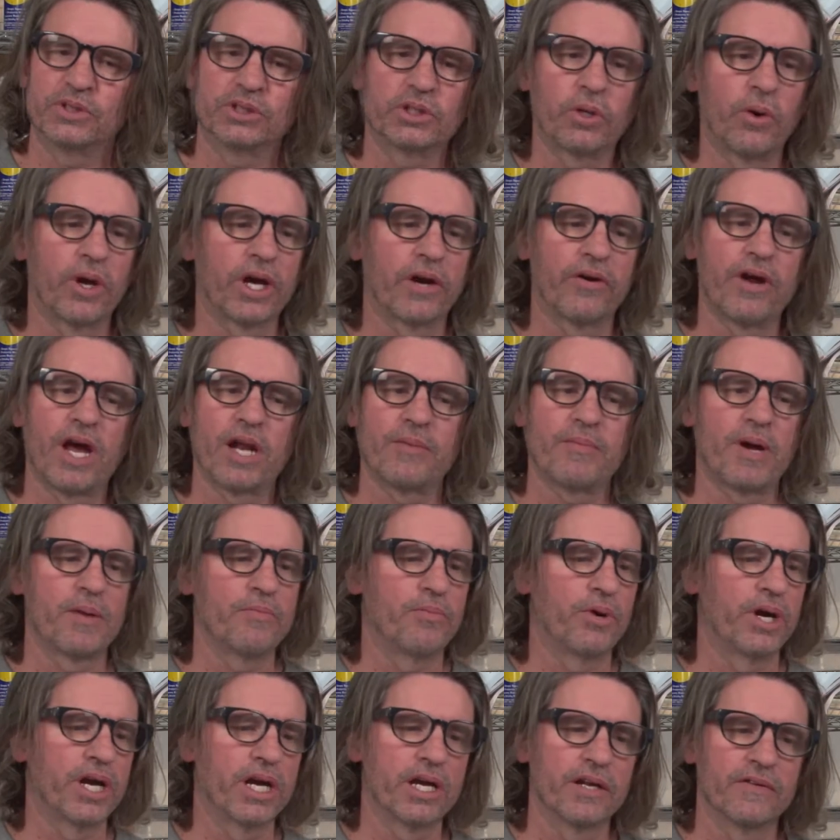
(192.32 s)
going around in my
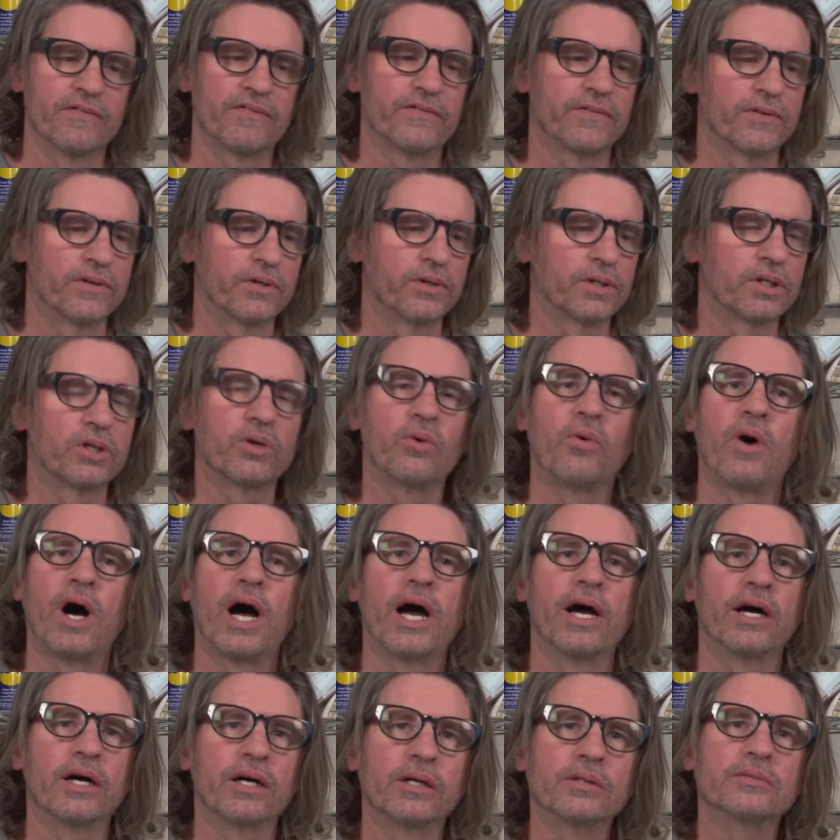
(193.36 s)
brain for a little
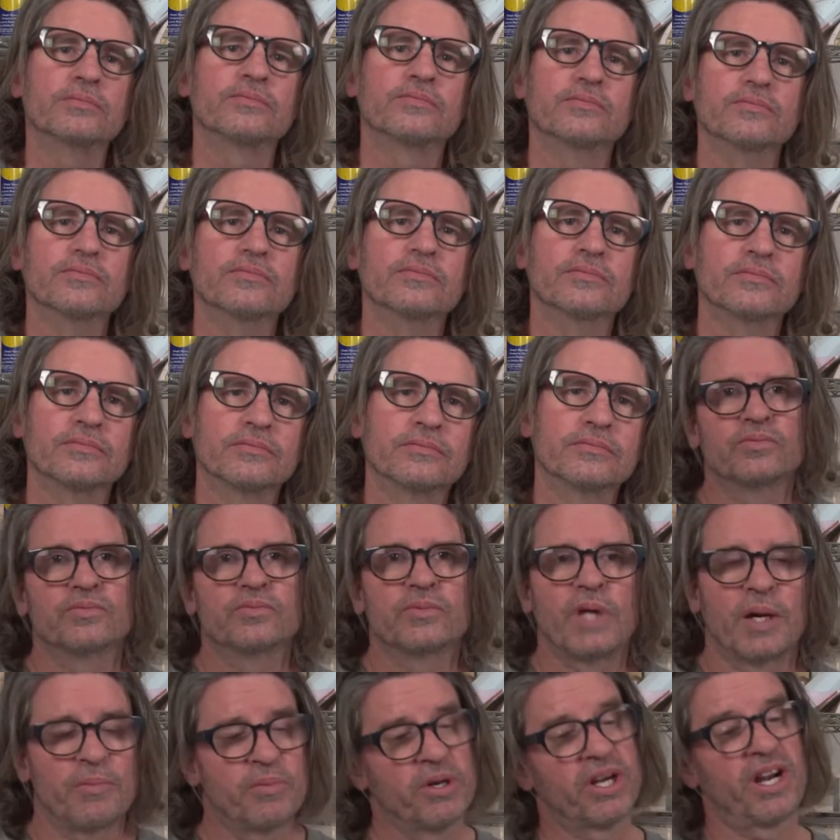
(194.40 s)
while.
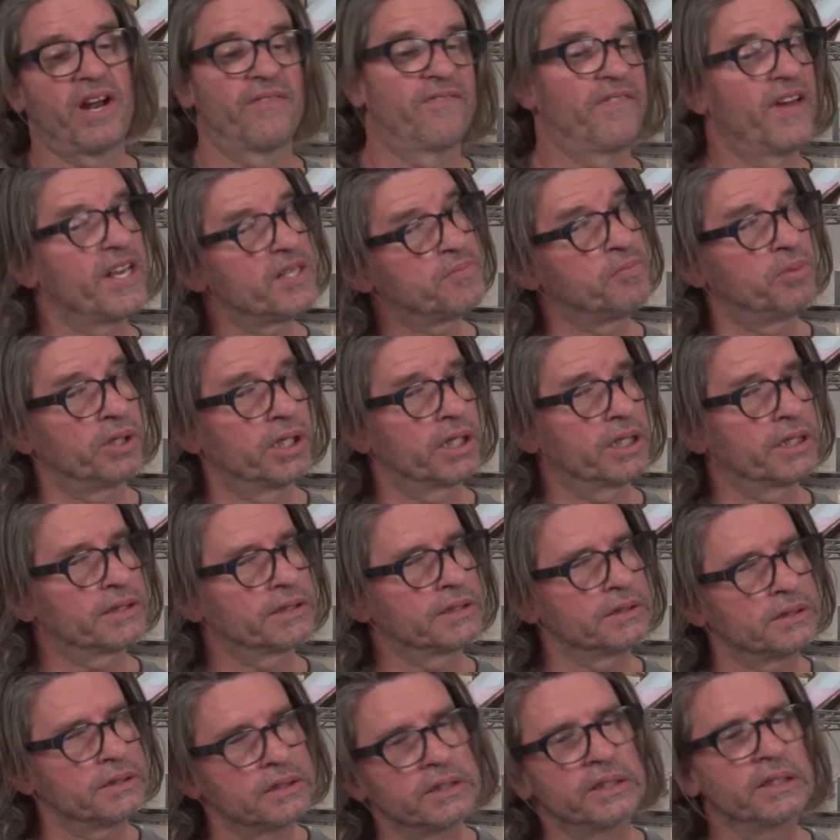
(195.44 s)
I put it on Facebook,
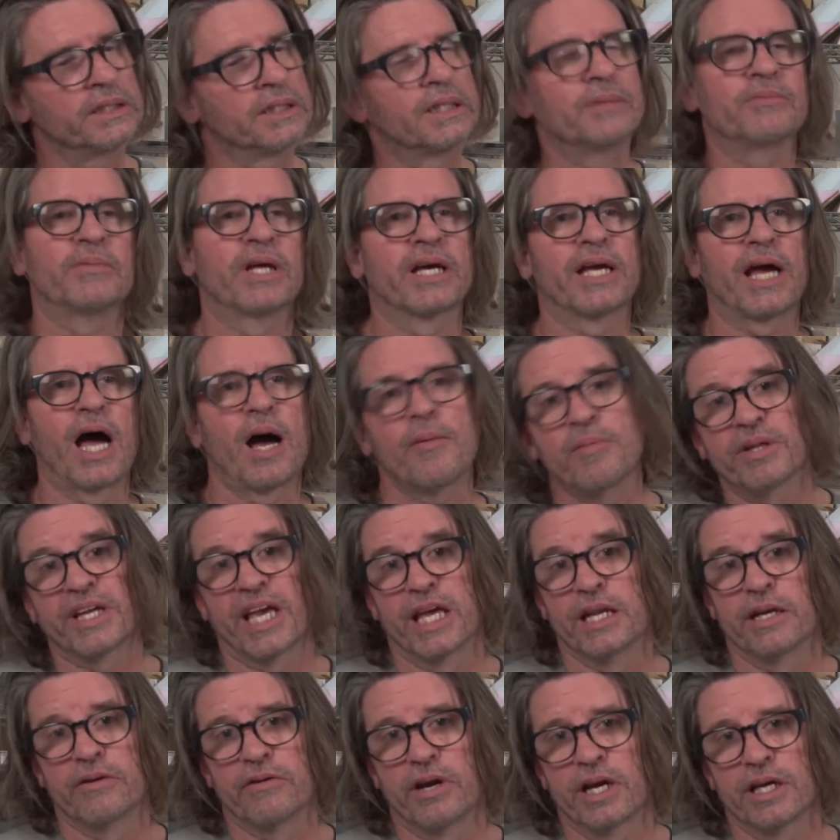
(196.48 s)
so then I'm
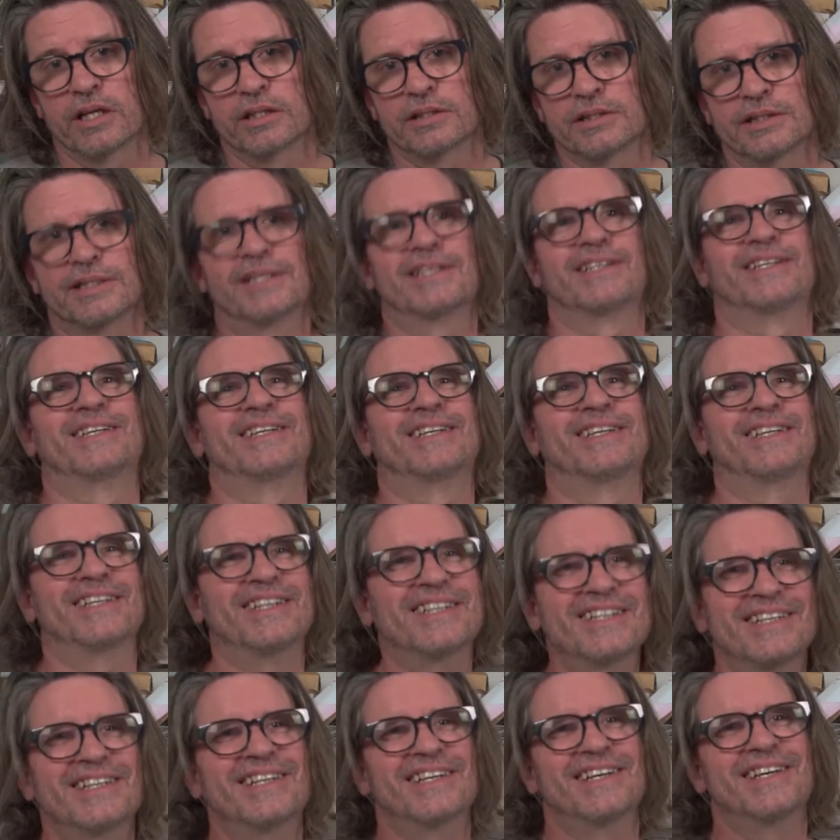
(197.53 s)
obligated, right,
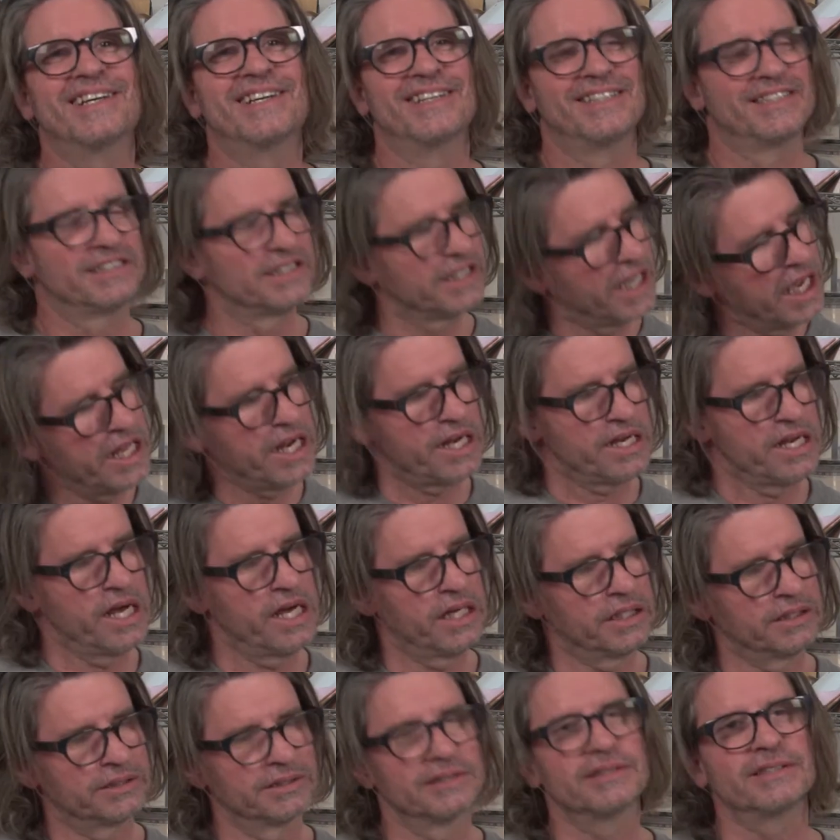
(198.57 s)
to get it
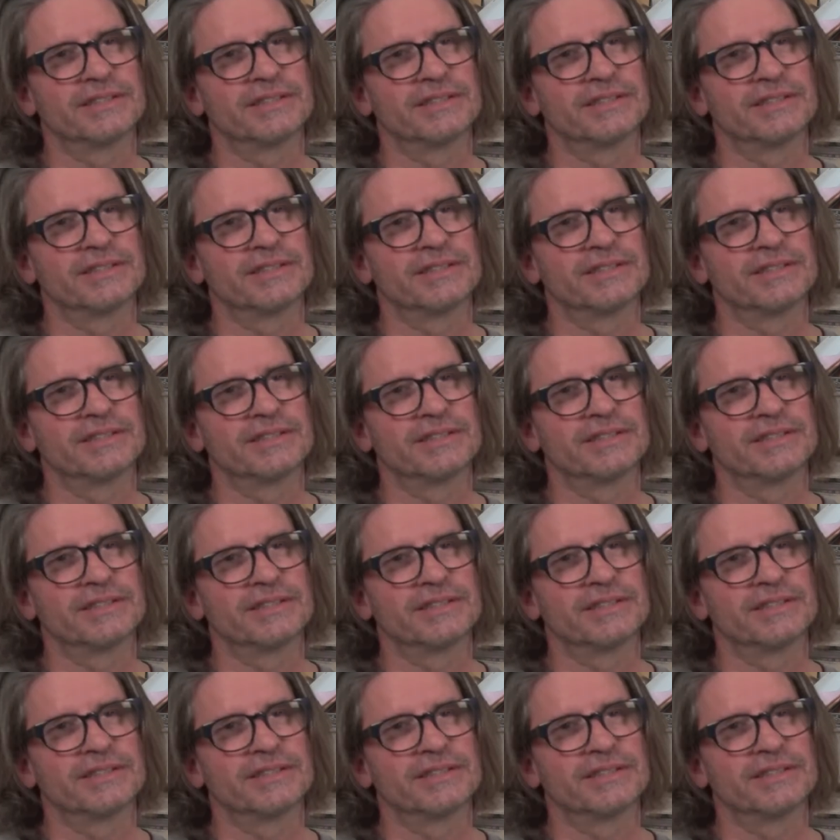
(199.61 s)
done,